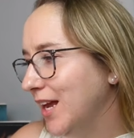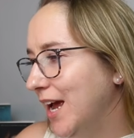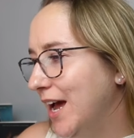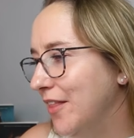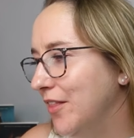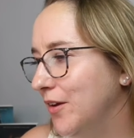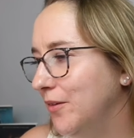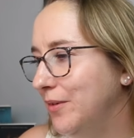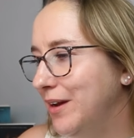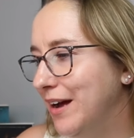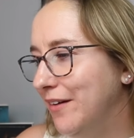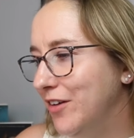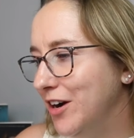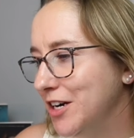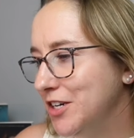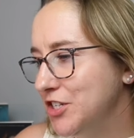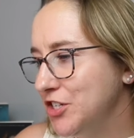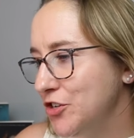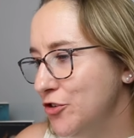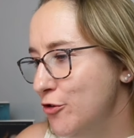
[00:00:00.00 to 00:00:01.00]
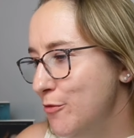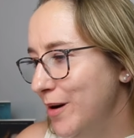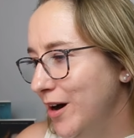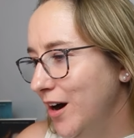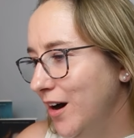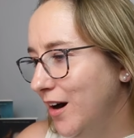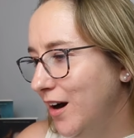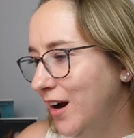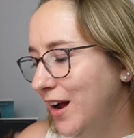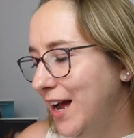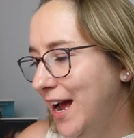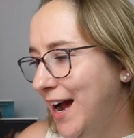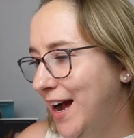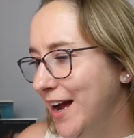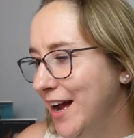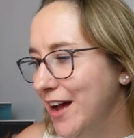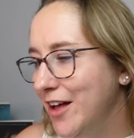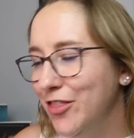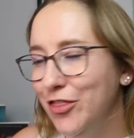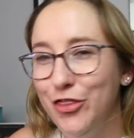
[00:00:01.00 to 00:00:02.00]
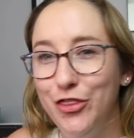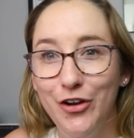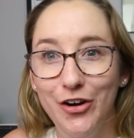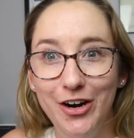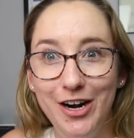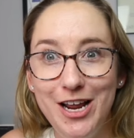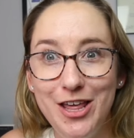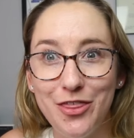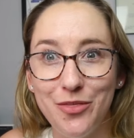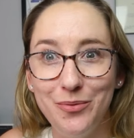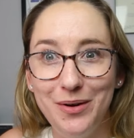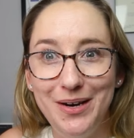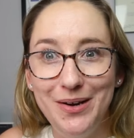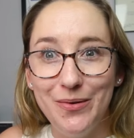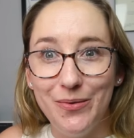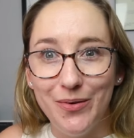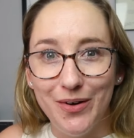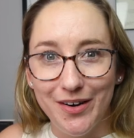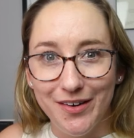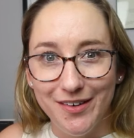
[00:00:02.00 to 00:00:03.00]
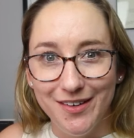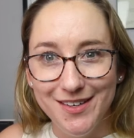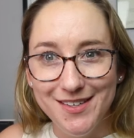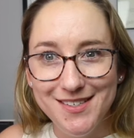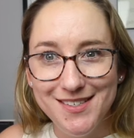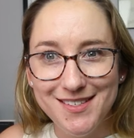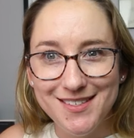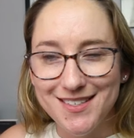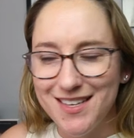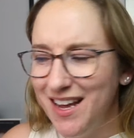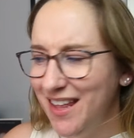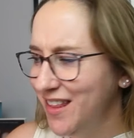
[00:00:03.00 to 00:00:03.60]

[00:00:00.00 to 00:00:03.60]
And then we have October. And I had 33 orders.